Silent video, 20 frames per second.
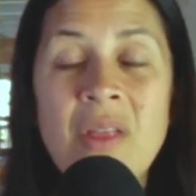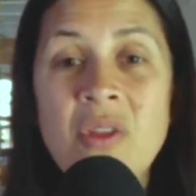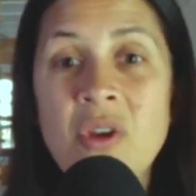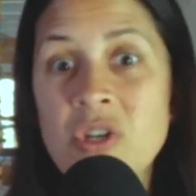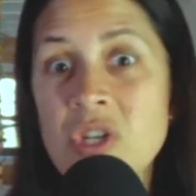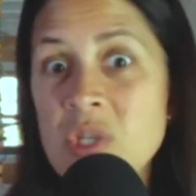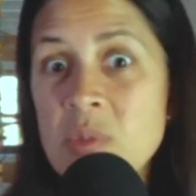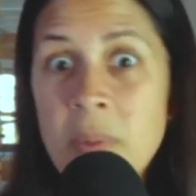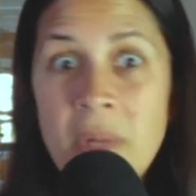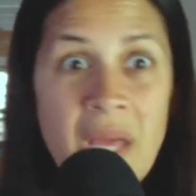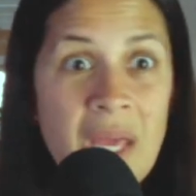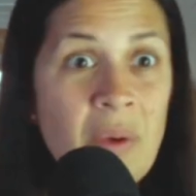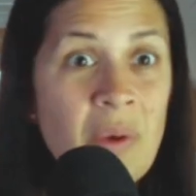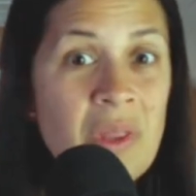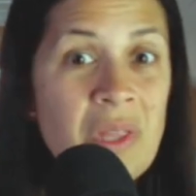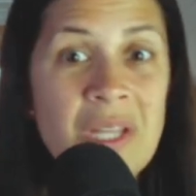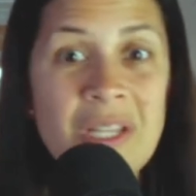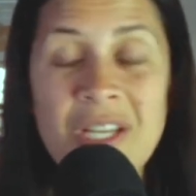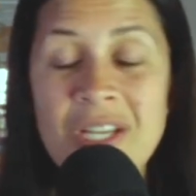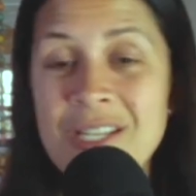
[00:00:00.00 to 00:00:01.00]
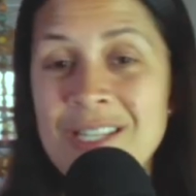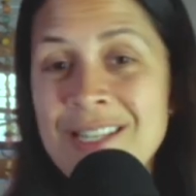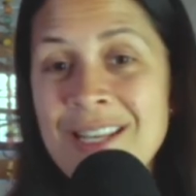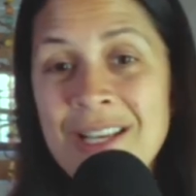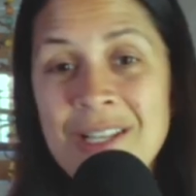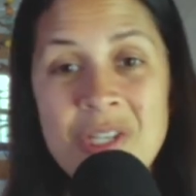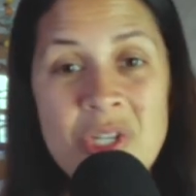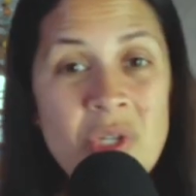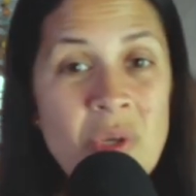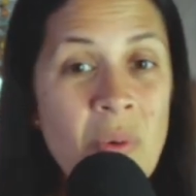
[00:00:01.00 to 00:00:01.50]
They're just playing with it. They just
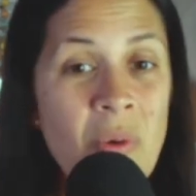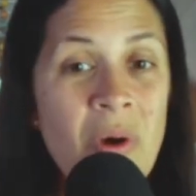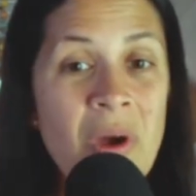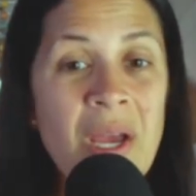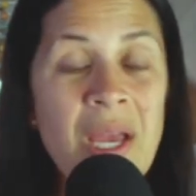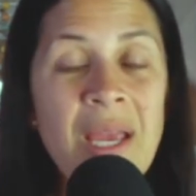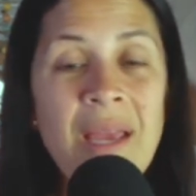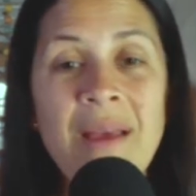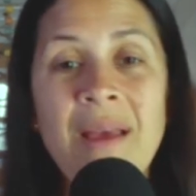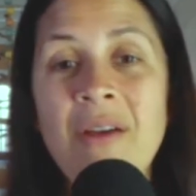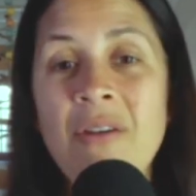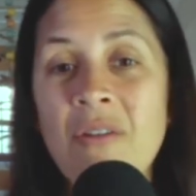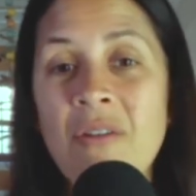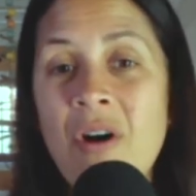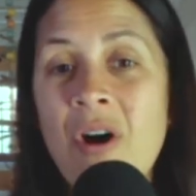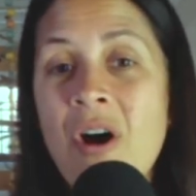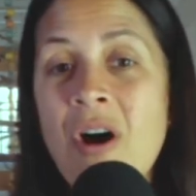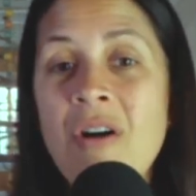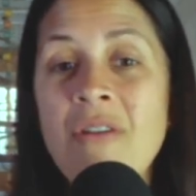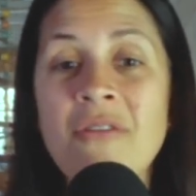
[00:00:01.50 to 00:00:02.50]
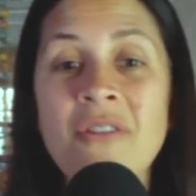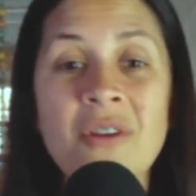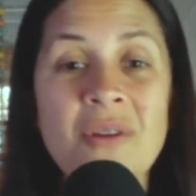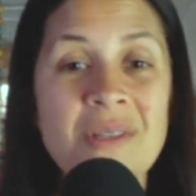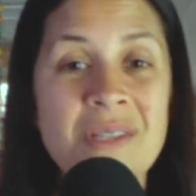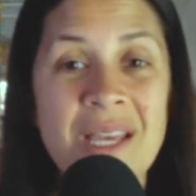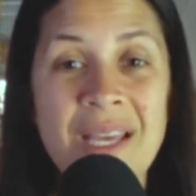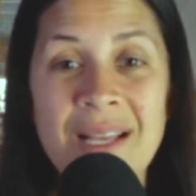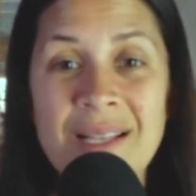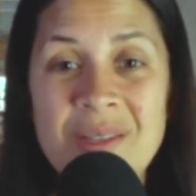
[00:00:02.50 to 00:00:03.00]
think it's a toy. It all
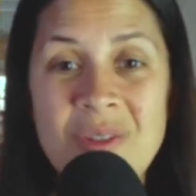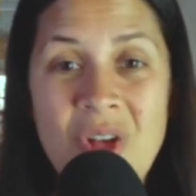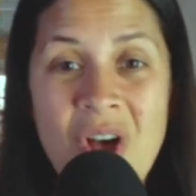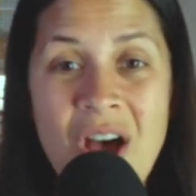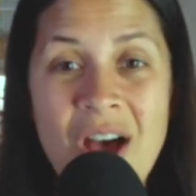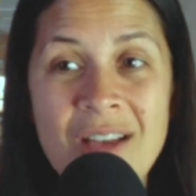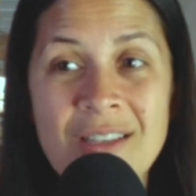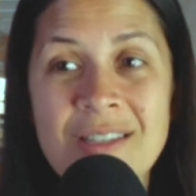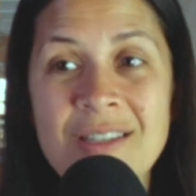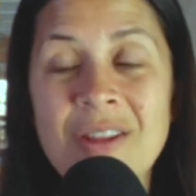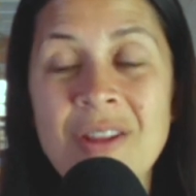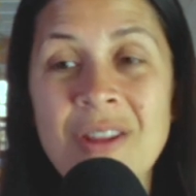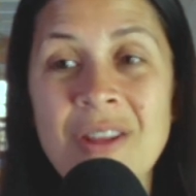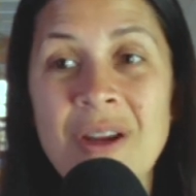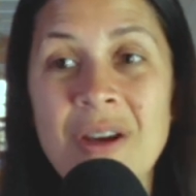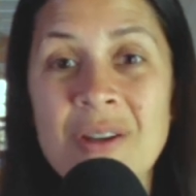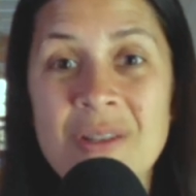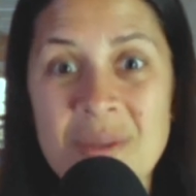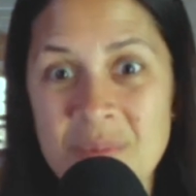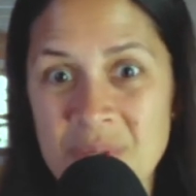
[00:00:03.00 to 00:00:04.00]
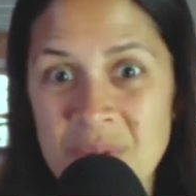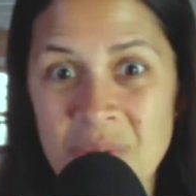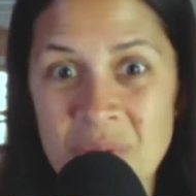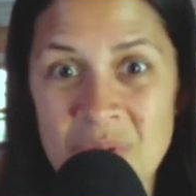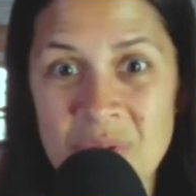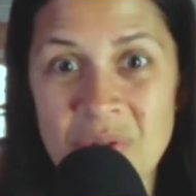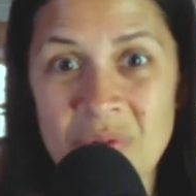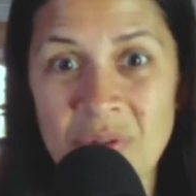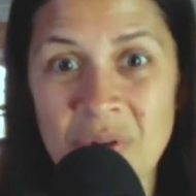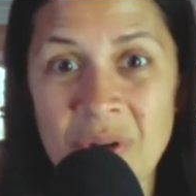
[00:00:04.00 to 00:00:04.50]
feels like it's lost. There are some
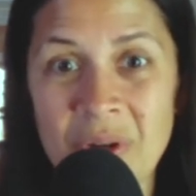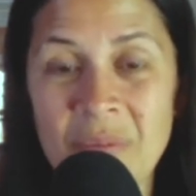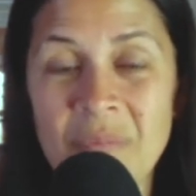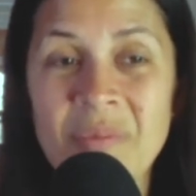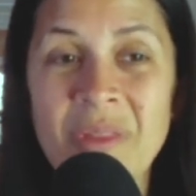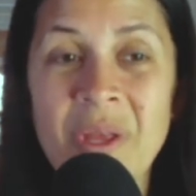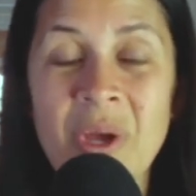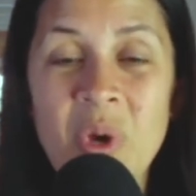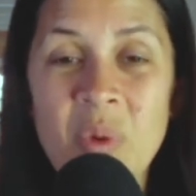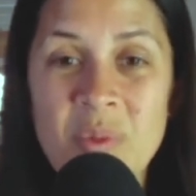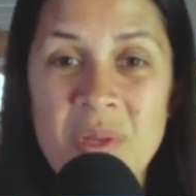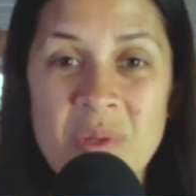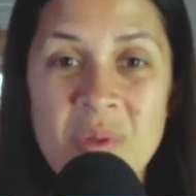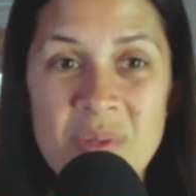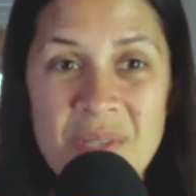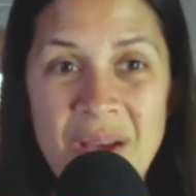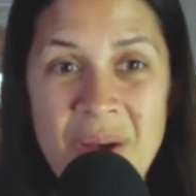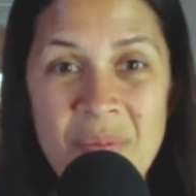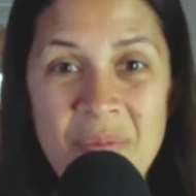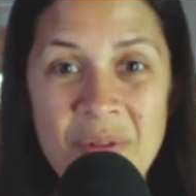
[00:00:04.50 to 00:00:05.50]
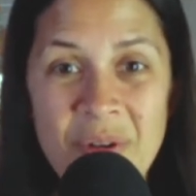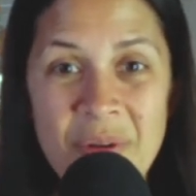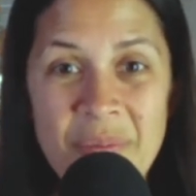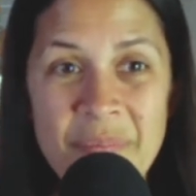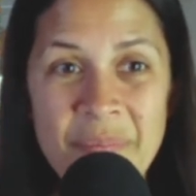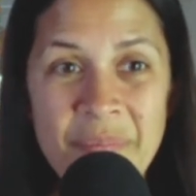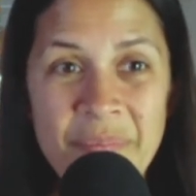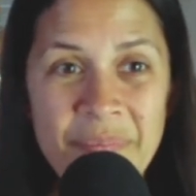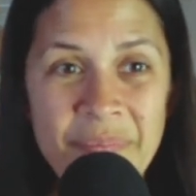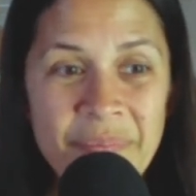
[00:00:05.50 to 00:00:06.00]
solutions for you. I hope this was helpful.